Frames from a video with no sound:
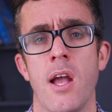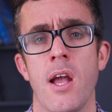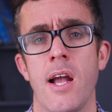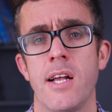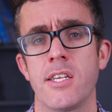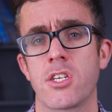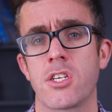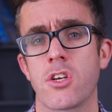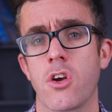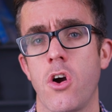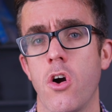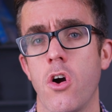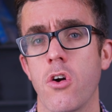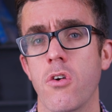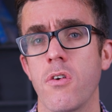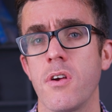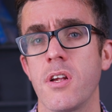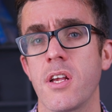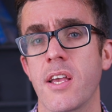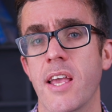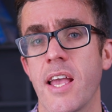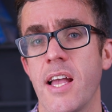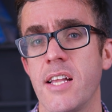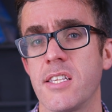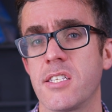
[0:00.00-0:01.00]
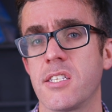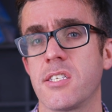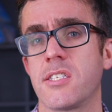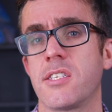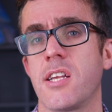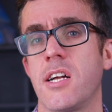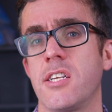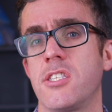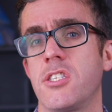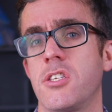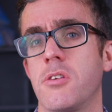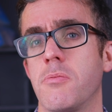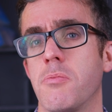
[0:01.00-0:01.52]
As concrete cancer
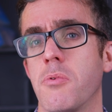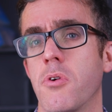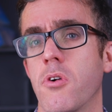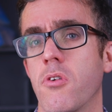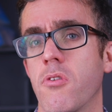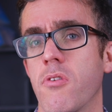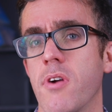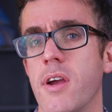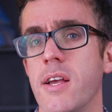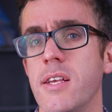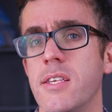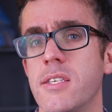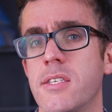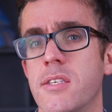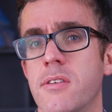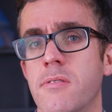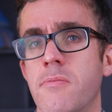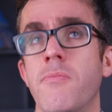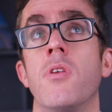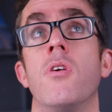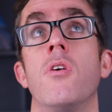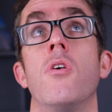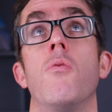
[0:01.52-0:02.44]
starts to progress,